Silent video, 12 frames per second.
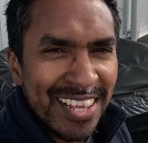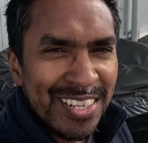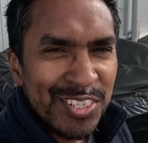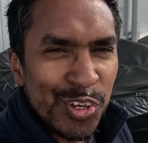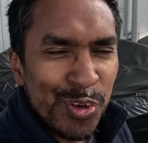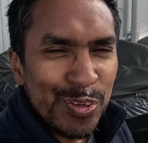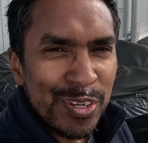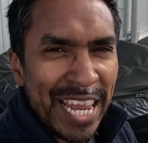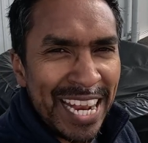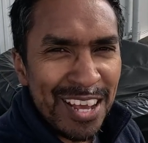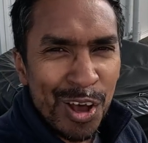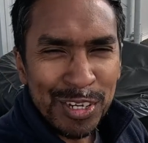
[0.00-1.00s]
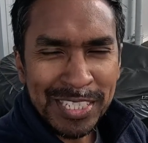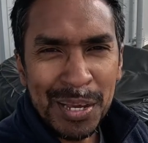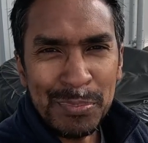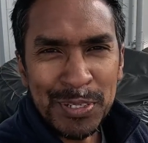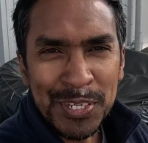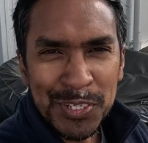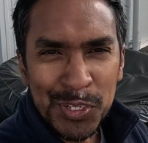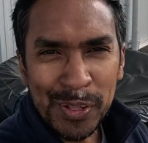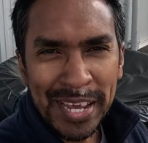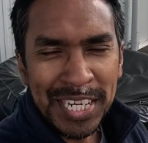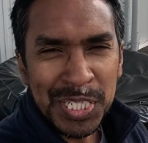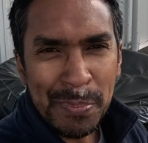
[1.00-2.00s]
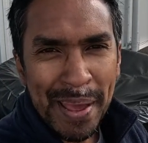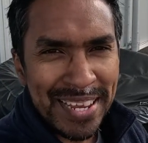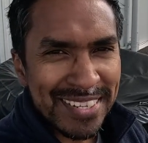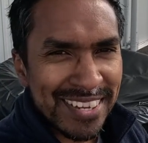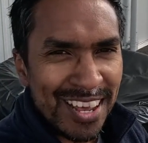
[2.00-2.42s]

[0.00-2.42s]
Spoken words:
So heating a hot tub using solar energy makes